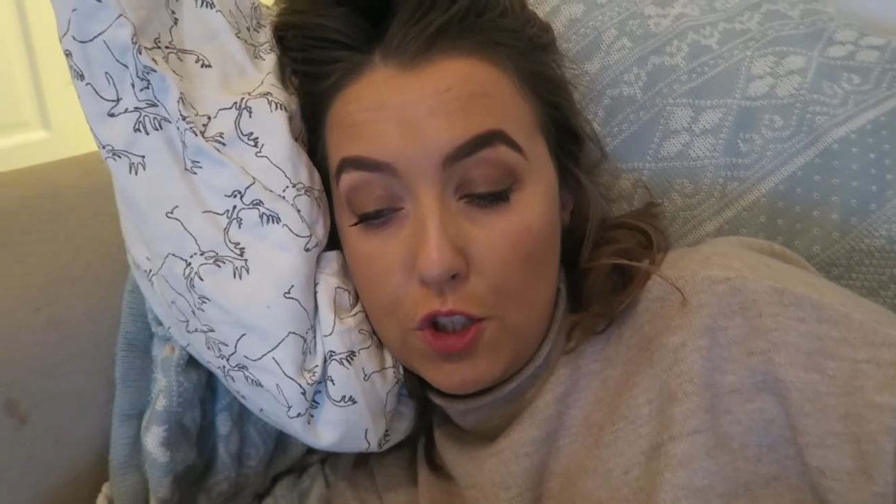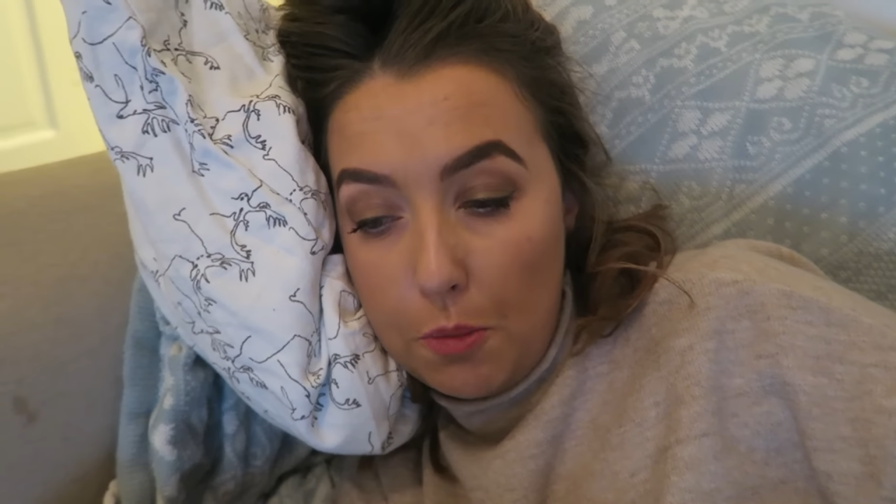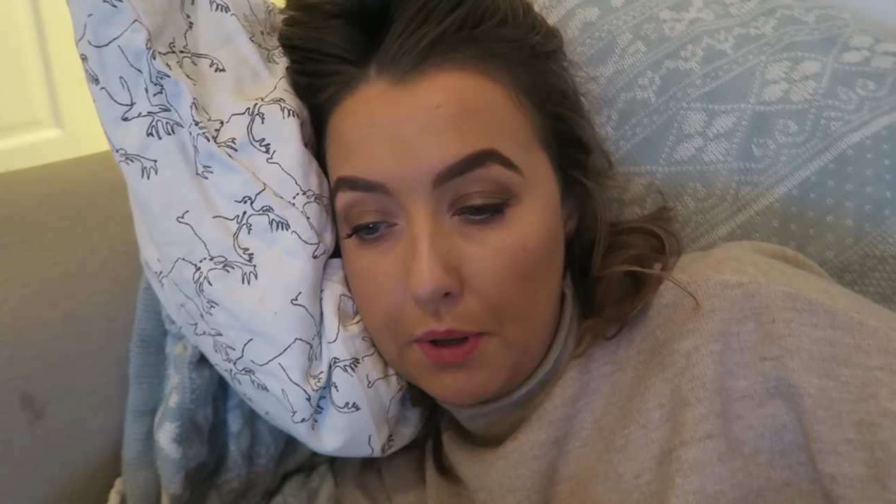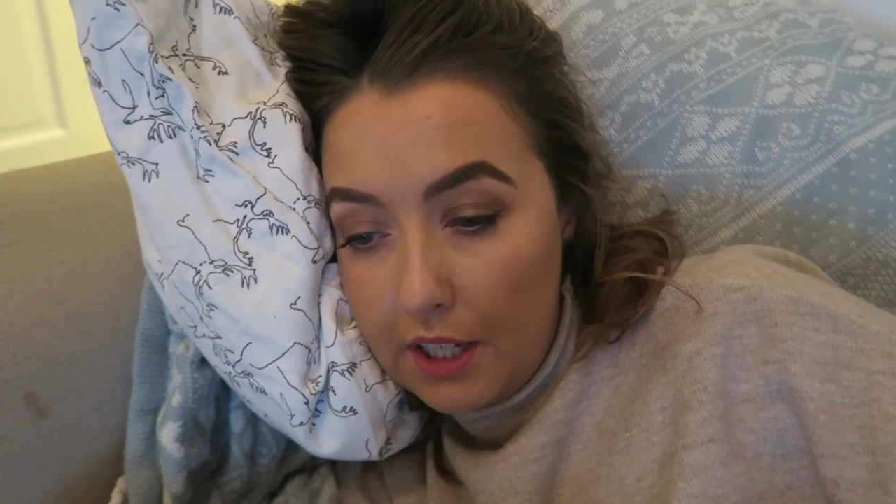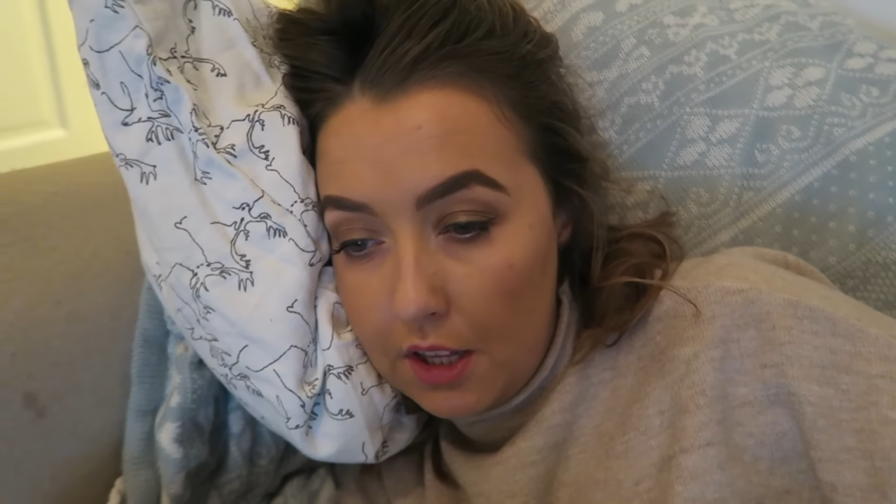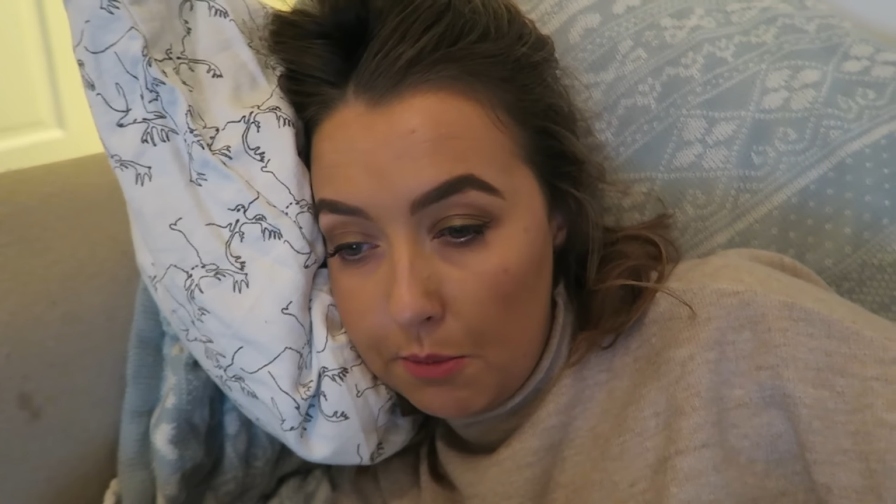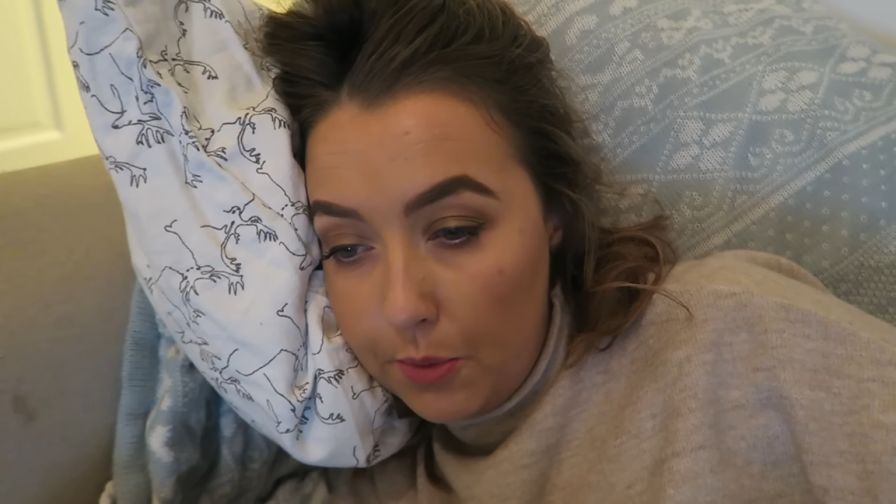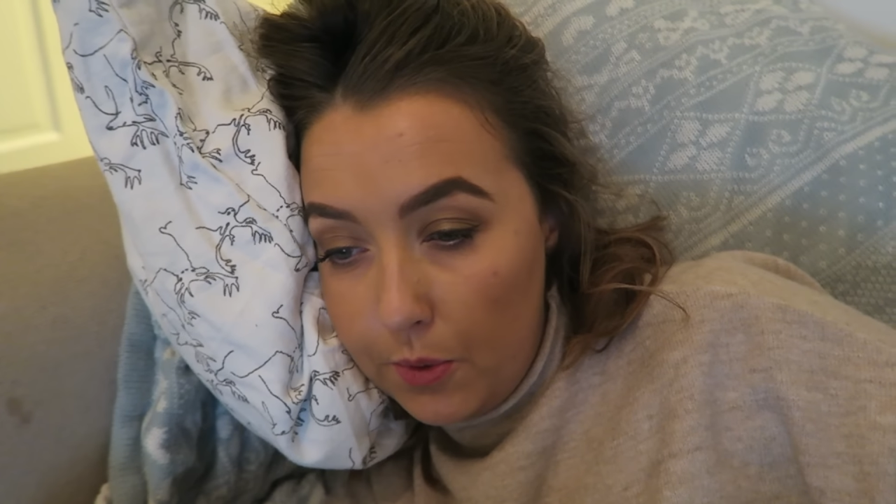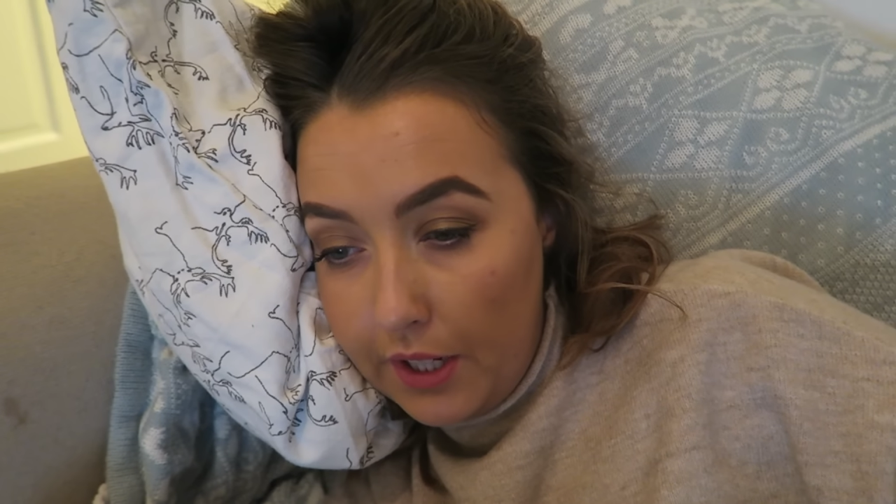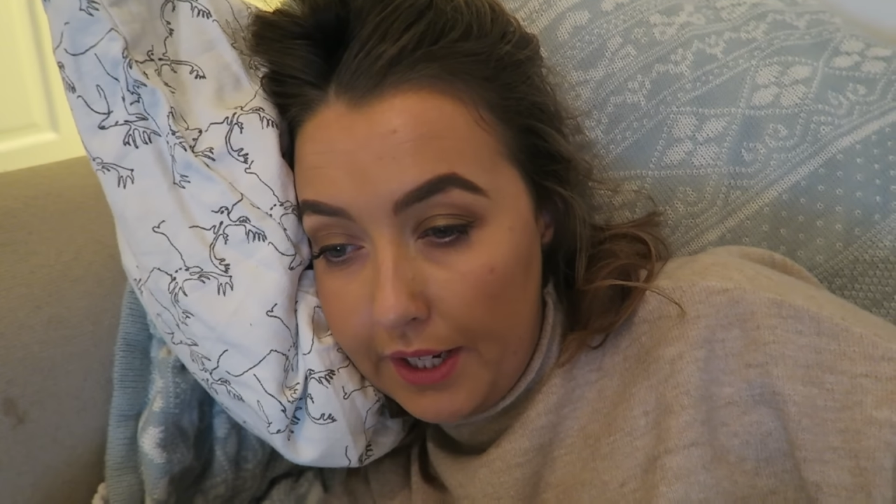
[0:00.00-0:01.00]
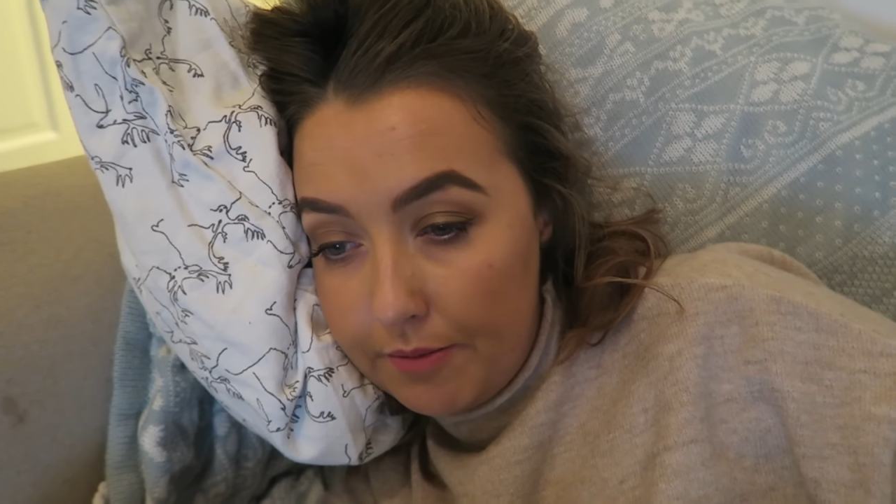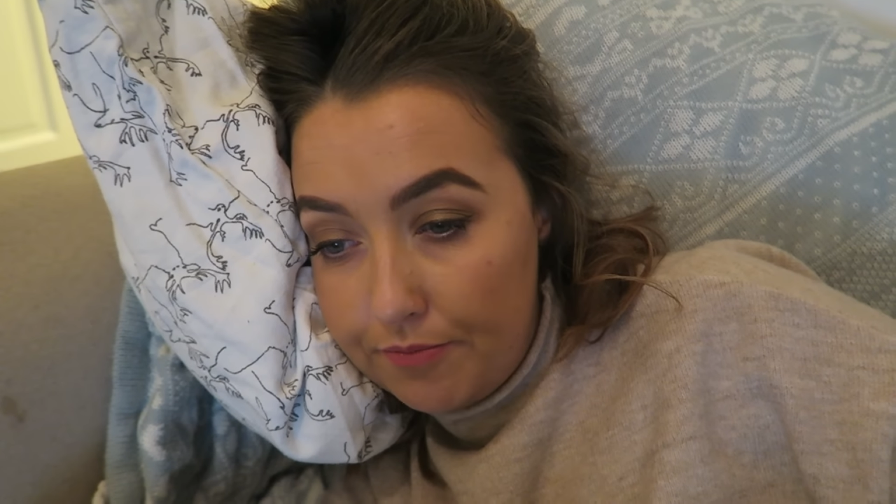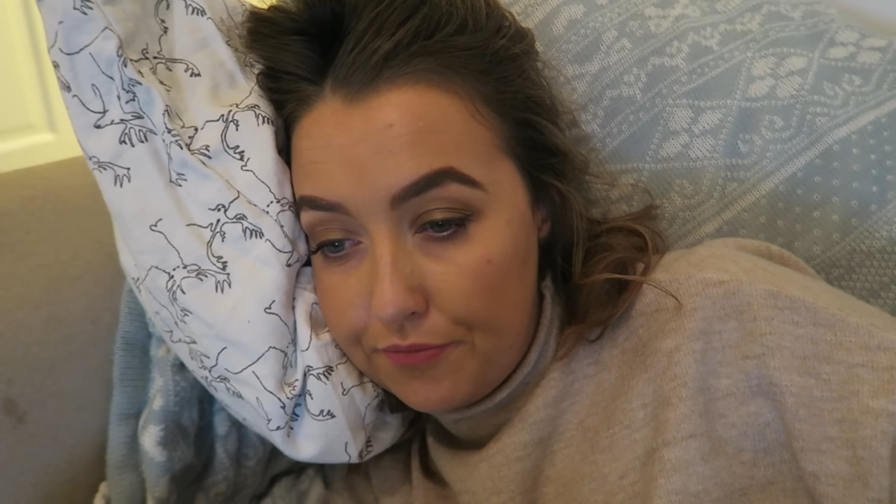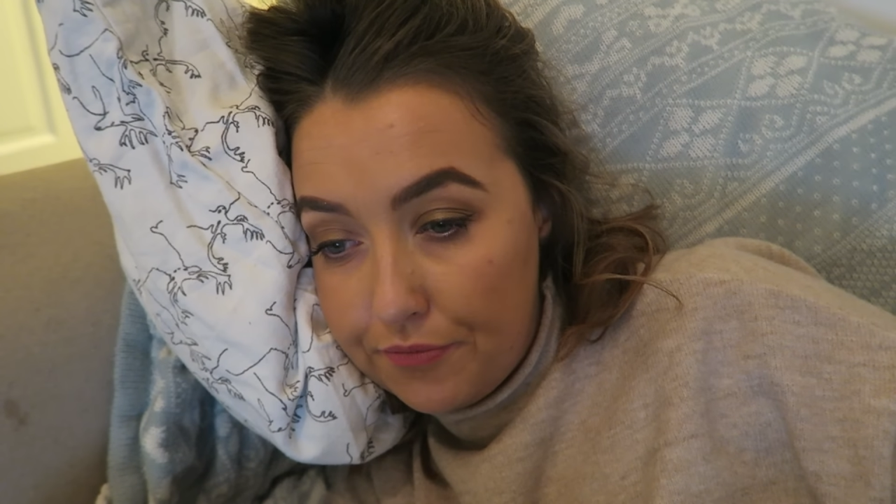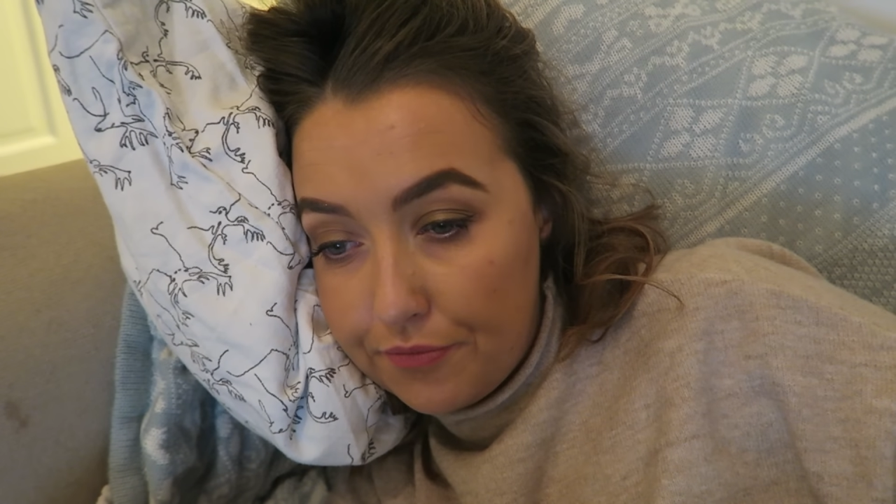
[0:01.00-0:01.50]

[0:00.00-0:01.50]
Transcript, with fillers: shopping in the morning,